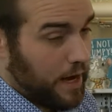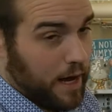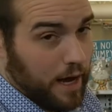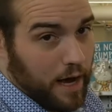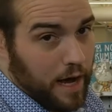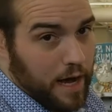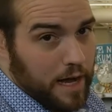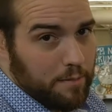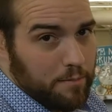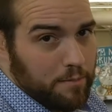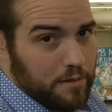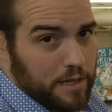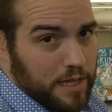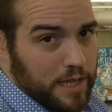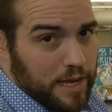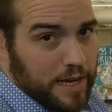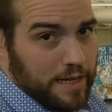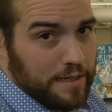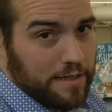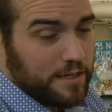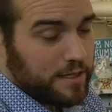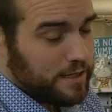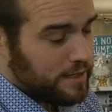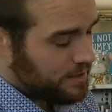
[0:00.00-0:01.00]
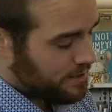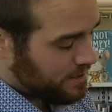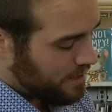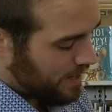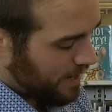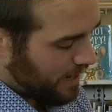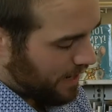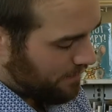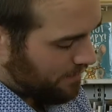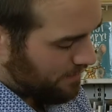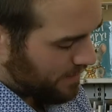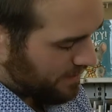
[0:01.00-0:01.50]
I'm late
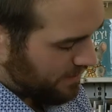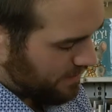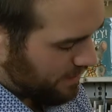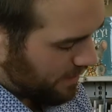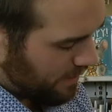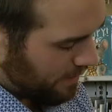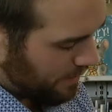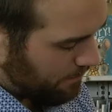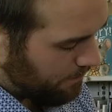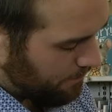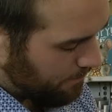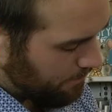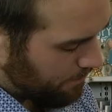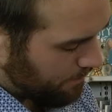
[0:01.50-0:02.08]
to everything.